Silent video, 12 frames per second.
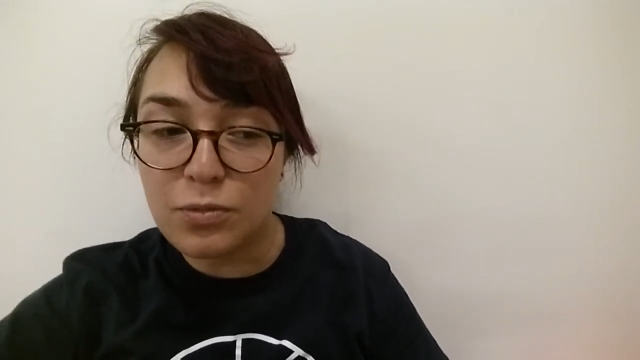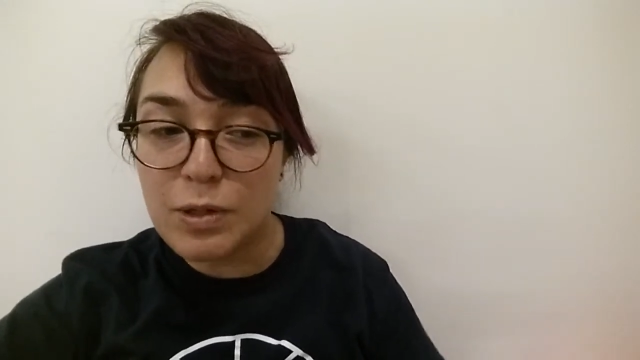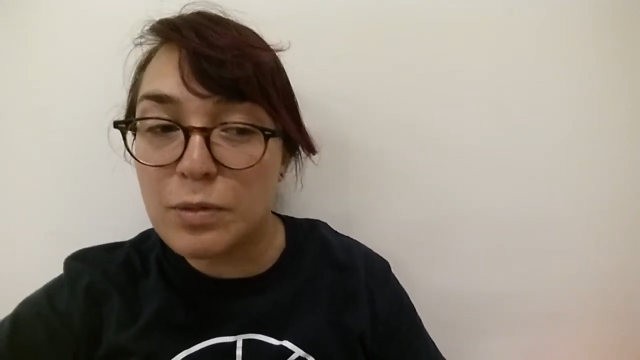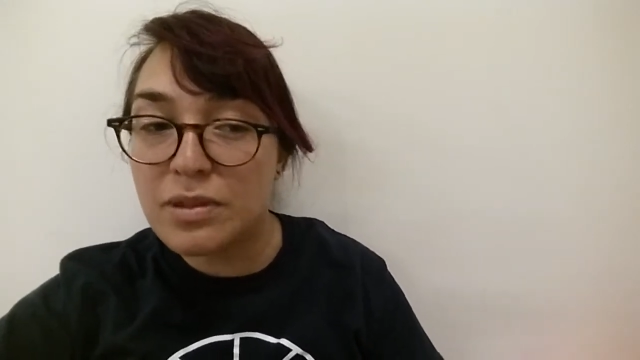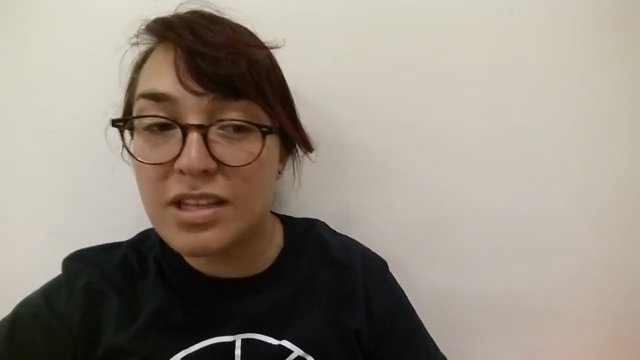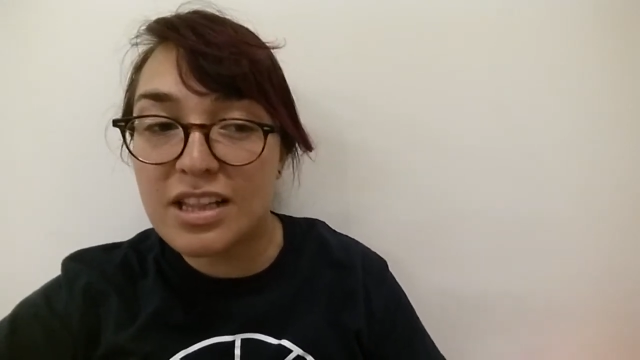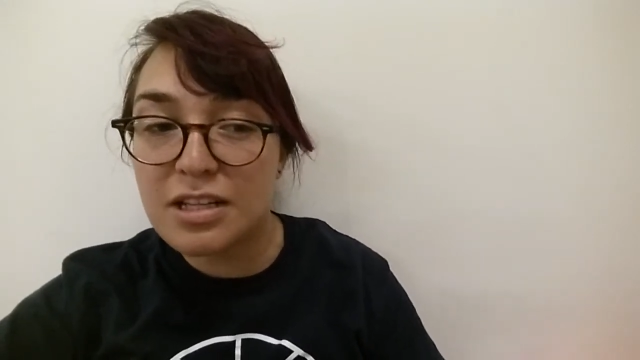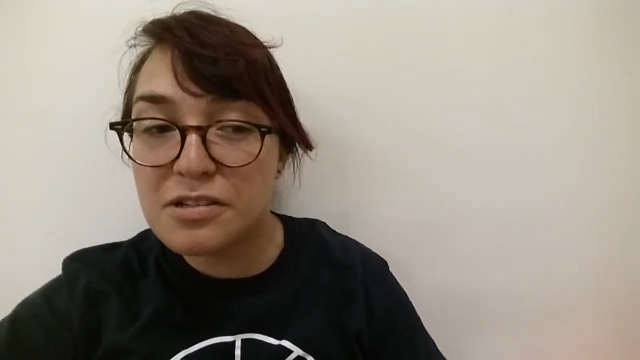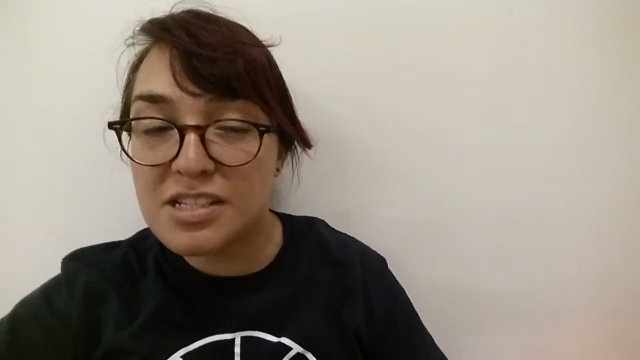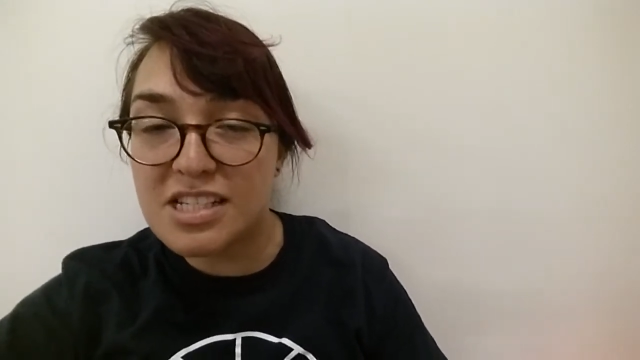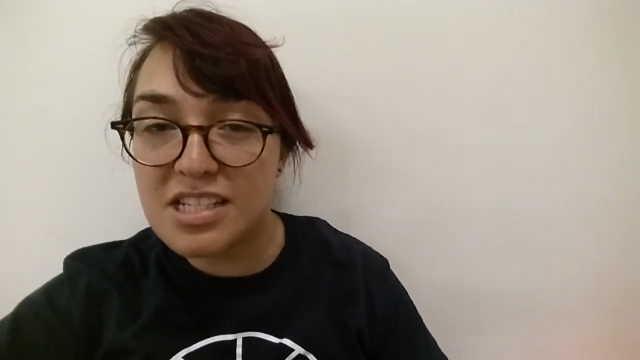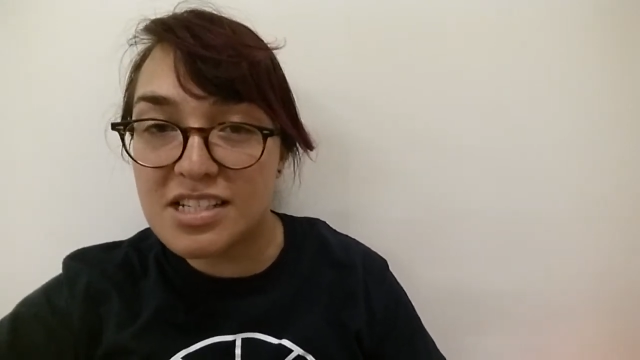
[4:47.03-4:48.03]
we were the
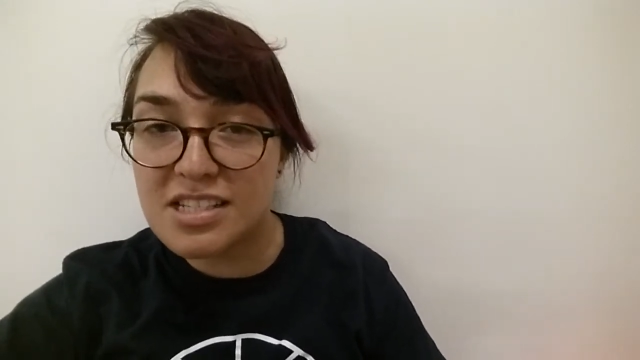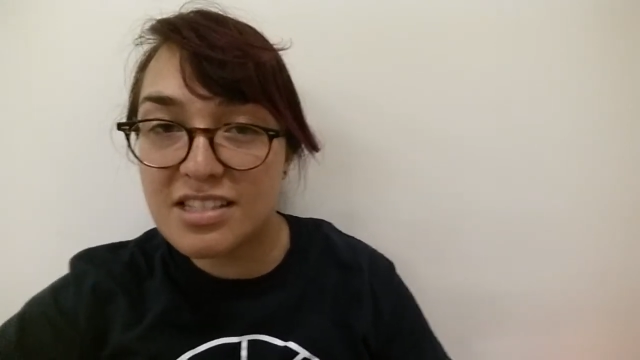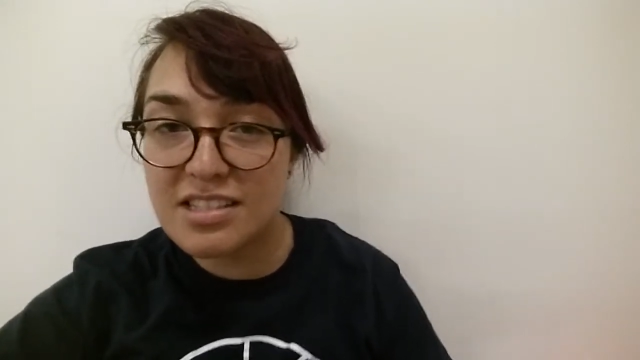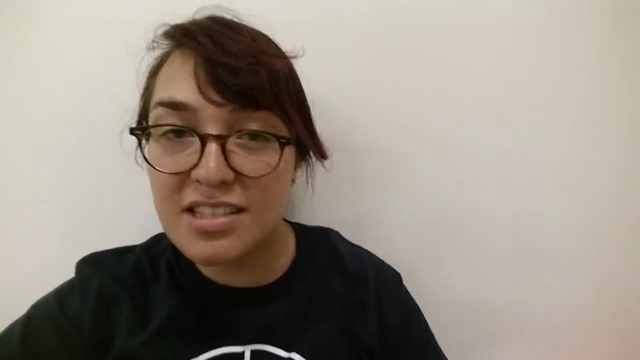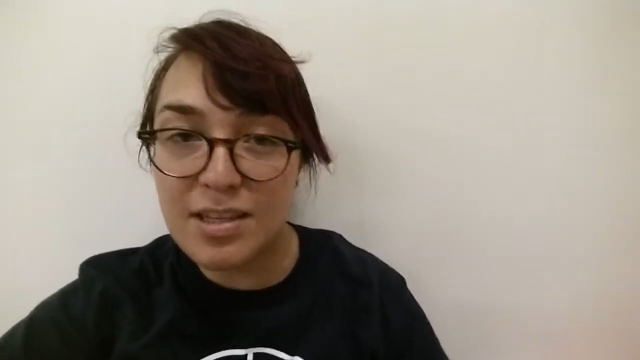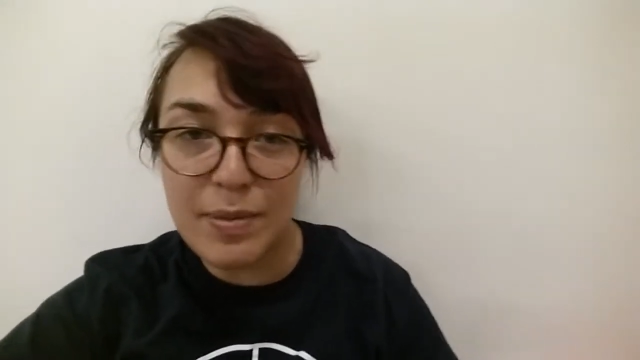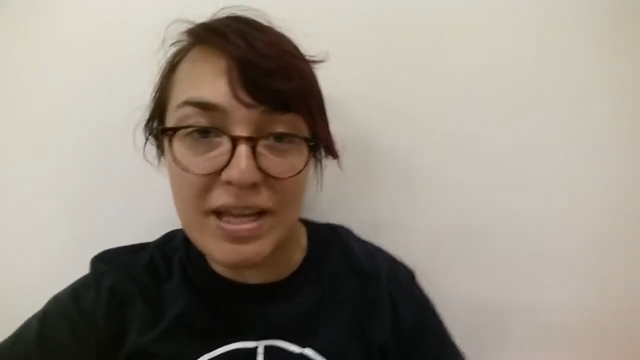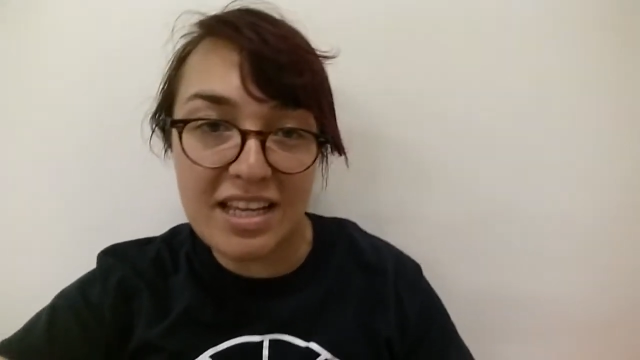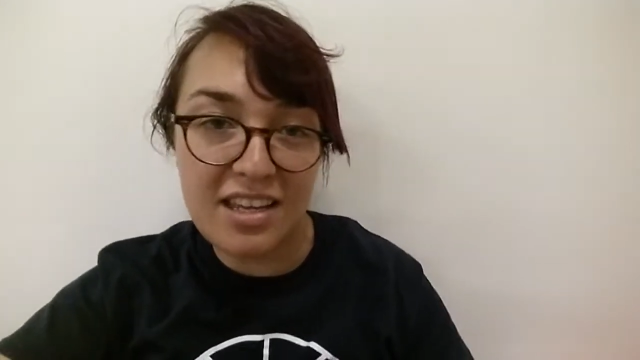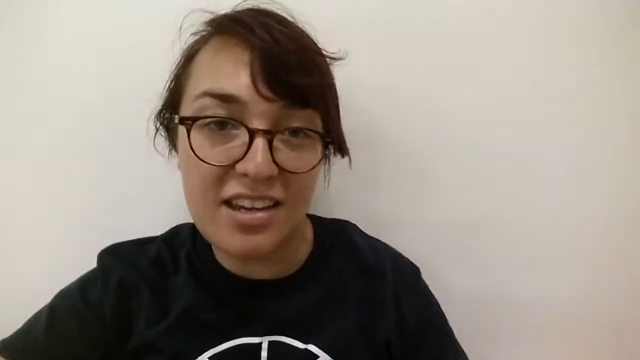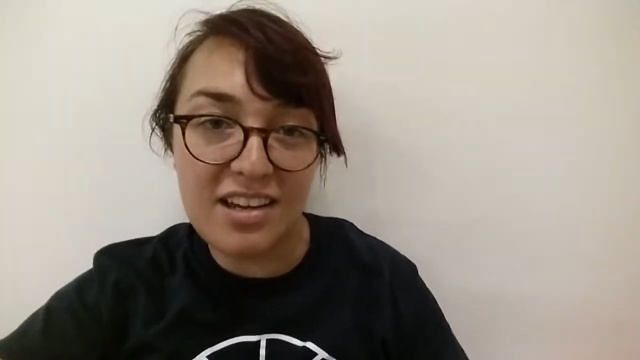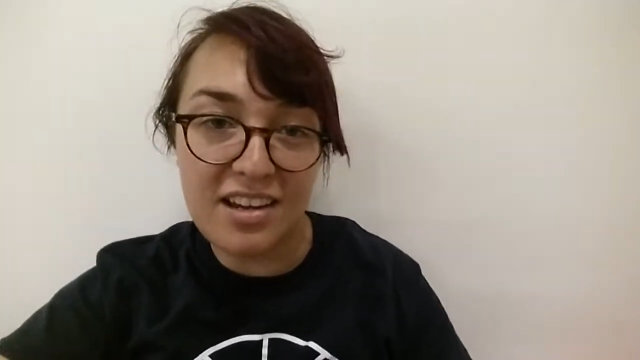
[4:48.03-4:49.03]
closest to the
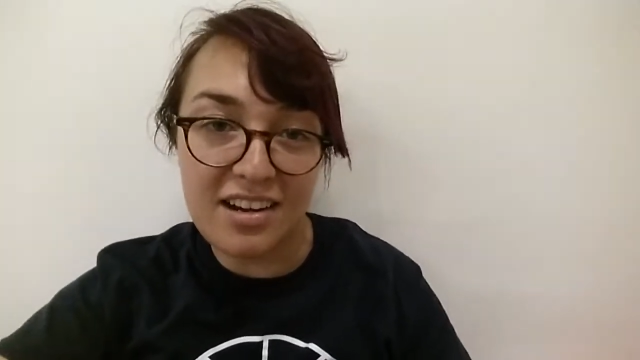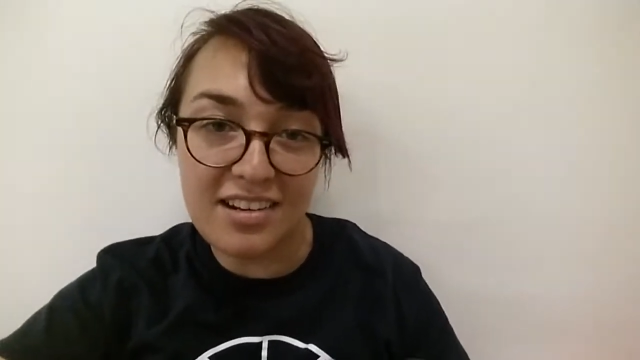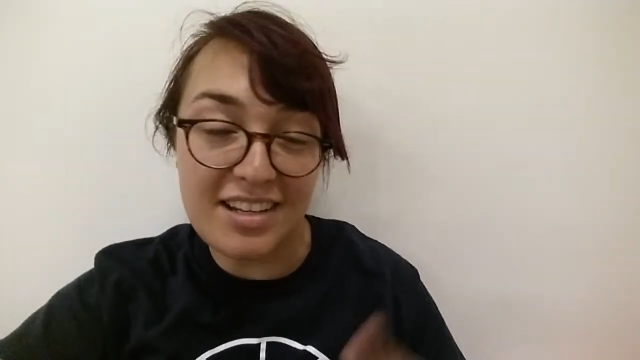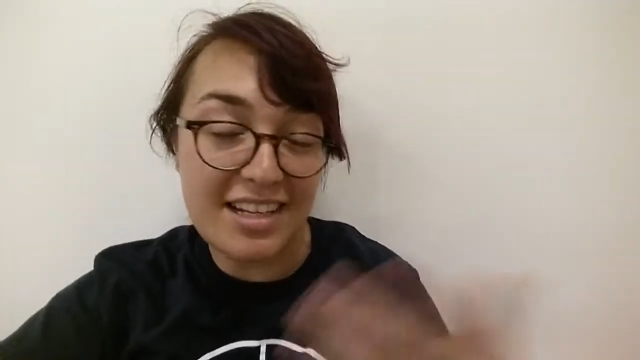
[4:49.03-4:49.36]
backyard,